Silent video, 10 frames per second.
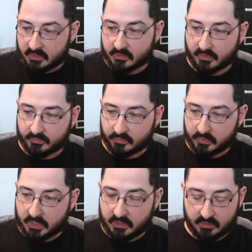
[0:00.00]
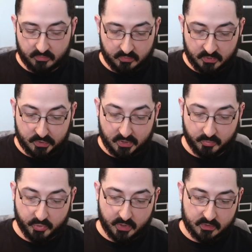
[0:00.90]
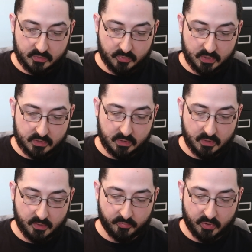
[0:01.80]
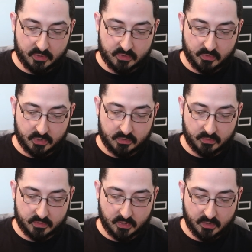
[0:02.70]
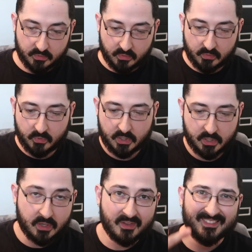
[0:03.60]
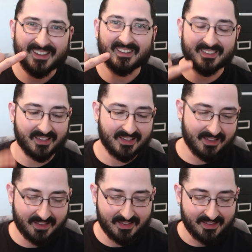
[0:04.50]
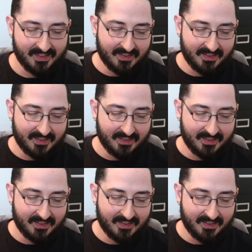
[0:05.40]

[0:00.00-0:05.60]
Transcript: So we have three, looks like pretty awesome things here. Hey, Frank, enjoy. Judith Sonoth all the way. Hell yeah.